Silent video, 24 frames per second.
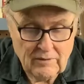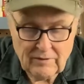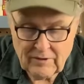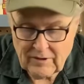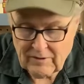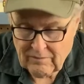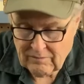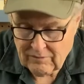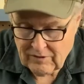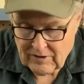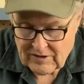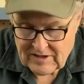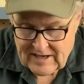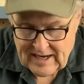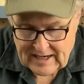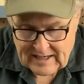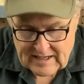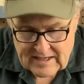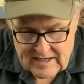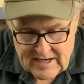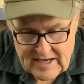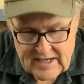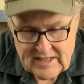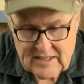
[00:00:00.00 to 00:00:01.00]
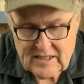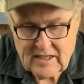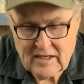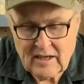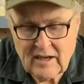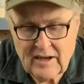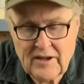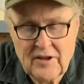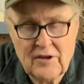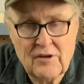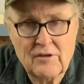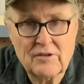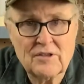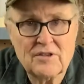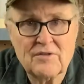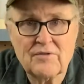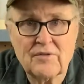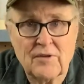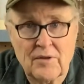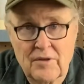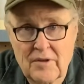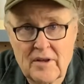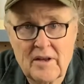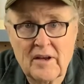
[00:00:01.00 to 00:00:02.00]
The, the techniques that I used
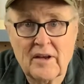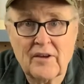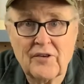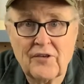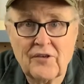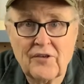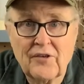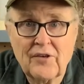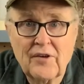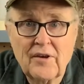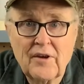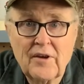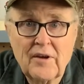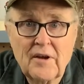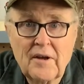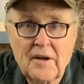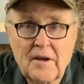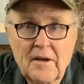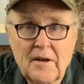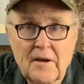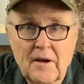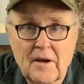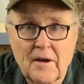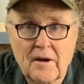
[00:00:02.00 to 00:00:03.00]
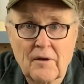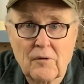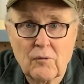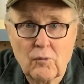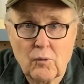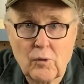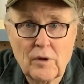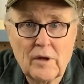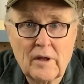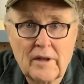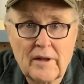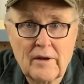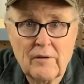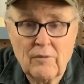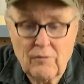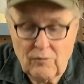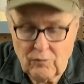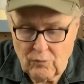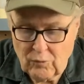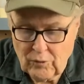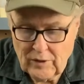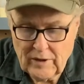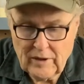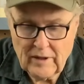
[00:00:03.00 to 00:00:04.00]
for this uh, really,
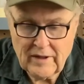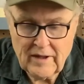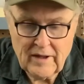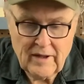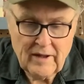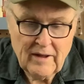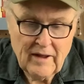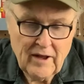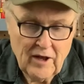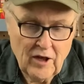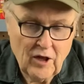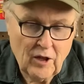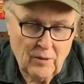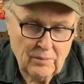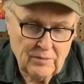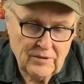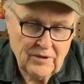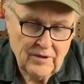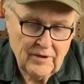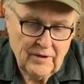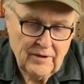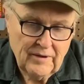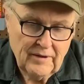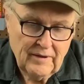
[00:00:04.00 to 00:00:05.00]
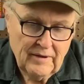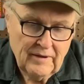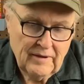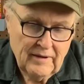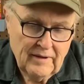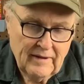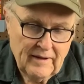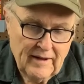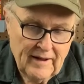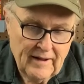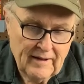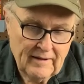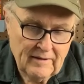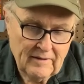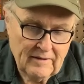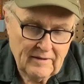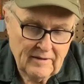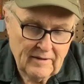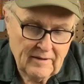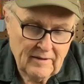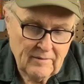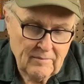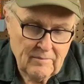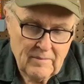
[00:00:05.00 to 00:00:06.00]
really helped, and
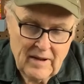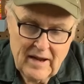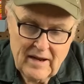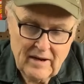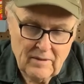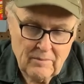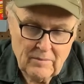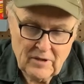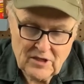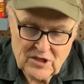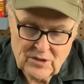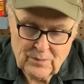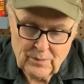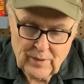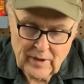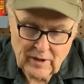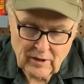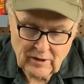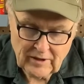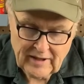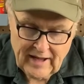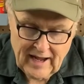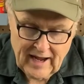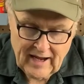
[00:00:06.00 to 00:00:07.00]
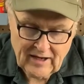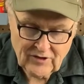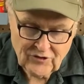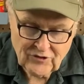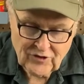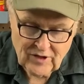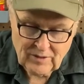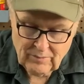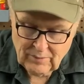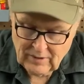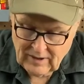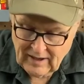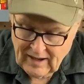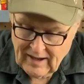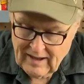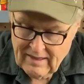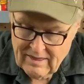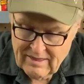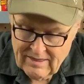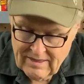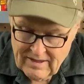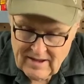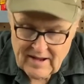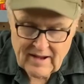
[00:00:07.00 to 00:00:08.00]
uh, made a much better casting. But I
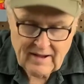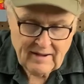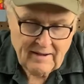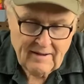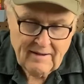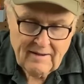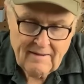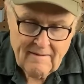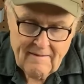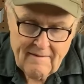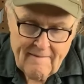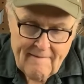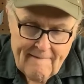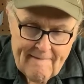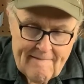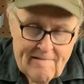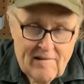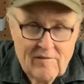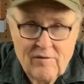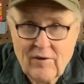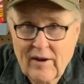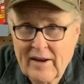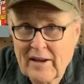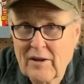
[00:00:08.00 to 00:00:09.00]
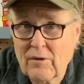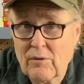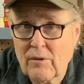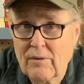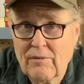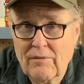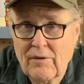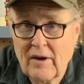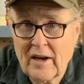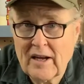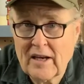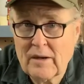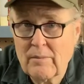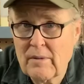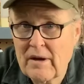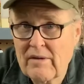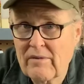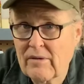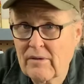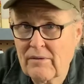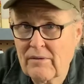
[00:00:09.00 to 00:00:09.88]
think if I can refine them even